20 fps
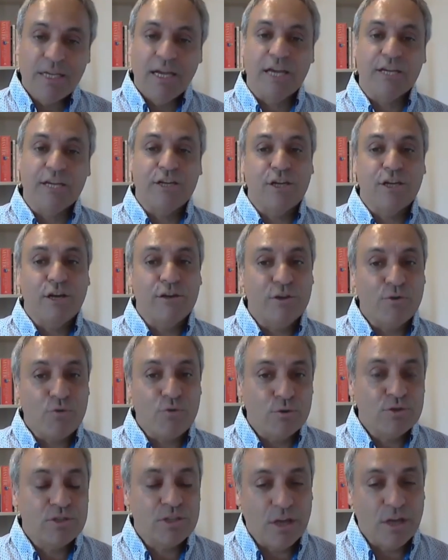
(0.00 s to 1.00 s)
And I know you're
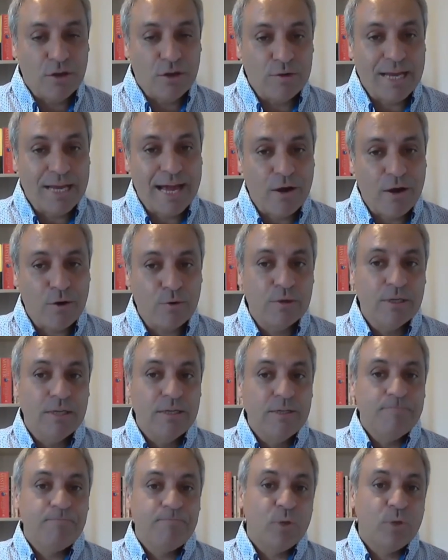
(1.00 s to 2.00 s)
also now
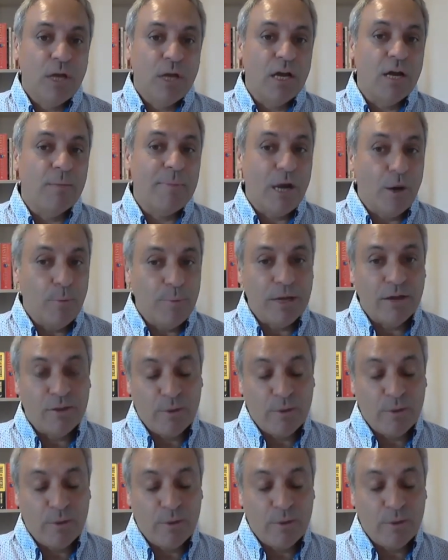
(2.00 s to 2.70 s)
helping